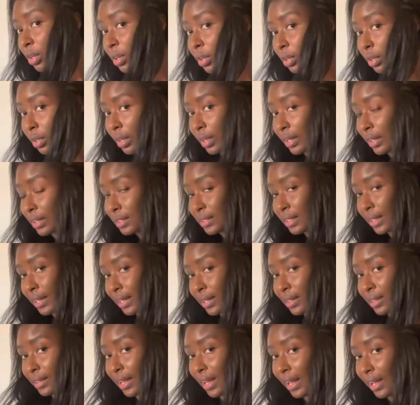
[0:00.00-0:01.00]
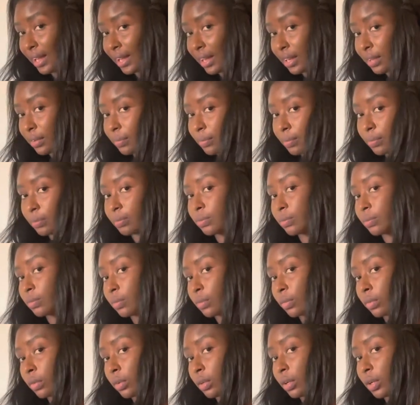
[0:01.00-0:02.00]
You're gonna take that
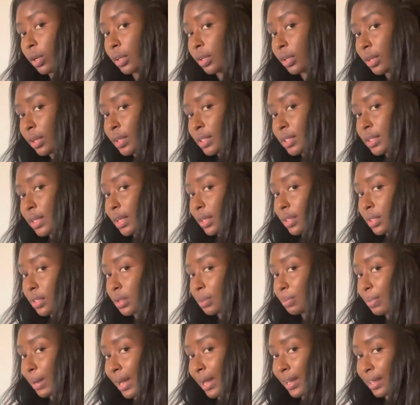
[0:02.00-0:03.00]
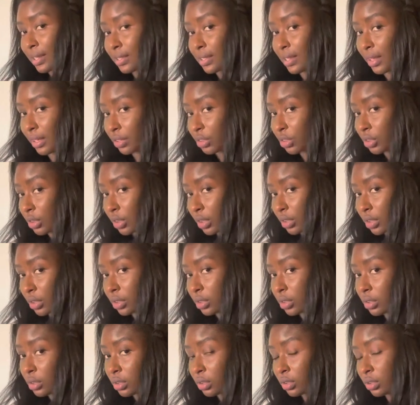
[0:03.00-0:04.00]
and you're gonna take this back section,
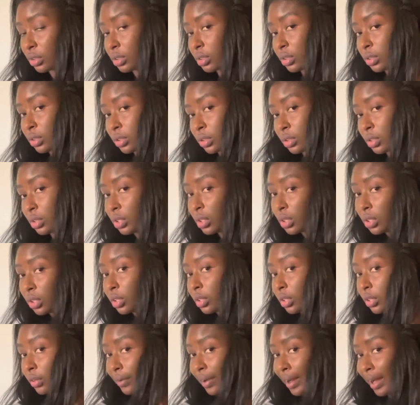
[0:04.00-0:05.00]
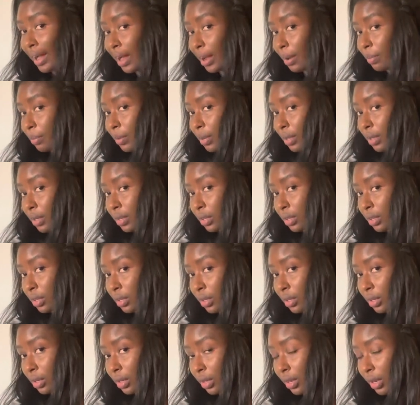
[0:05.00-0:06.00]
grab
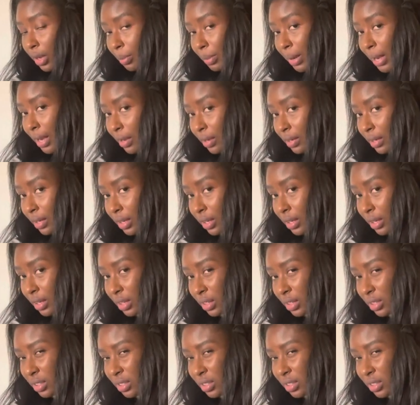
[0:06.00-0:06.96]
about a,